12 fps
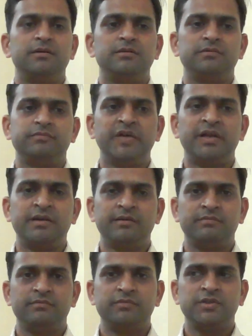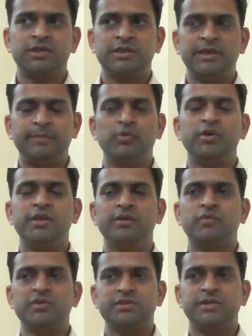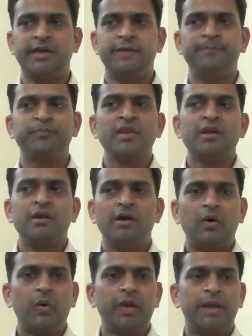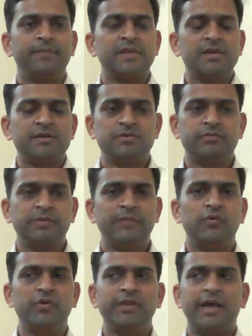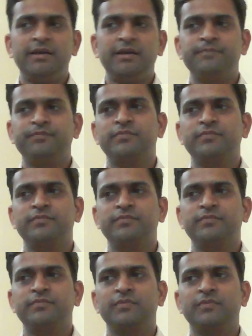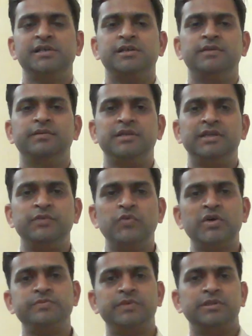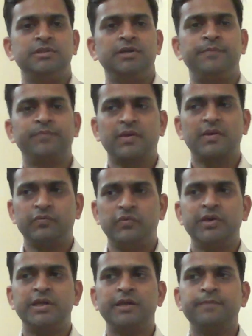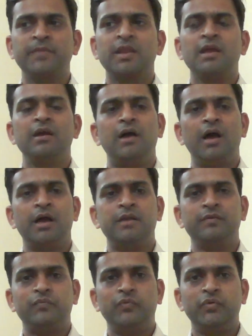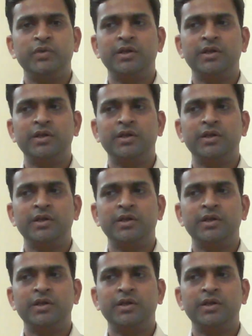where the Napoleon was died. Okay. So before that, I say he was with the Fourier, and Fourier